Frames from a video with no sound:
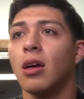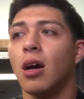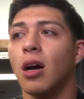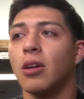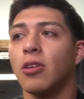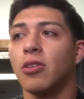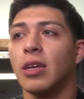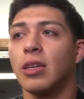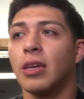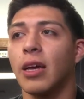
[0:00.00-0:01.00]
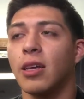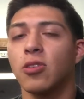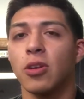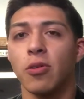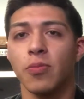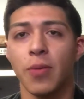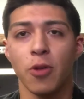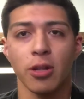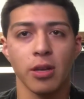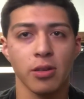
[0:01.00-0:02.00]
uh, another thing, yeah, yesterday was my
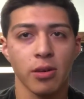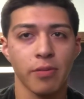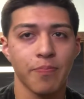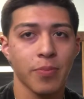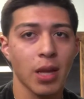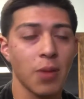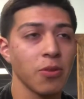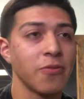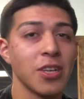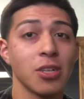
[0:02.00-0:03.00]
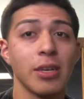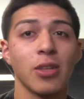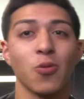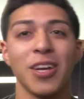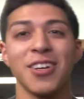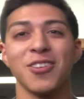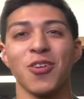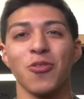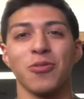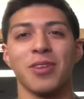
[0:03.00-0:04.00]
birthday, so I'm officially 20 years
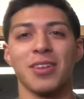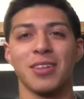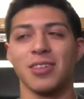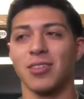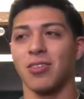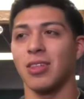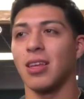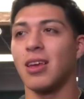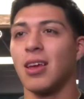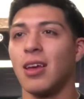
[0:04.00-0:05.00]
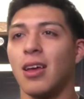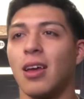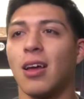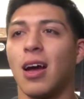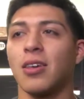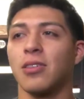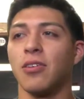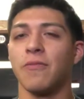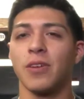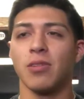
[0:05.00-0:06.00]
old. So I
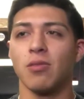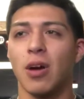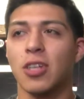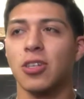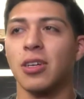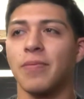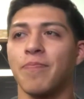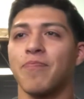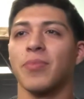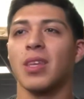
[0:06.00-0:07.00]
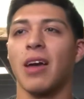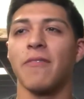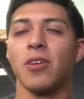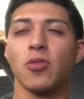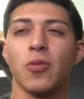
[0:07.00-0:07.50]
still feel, well, actually, I feel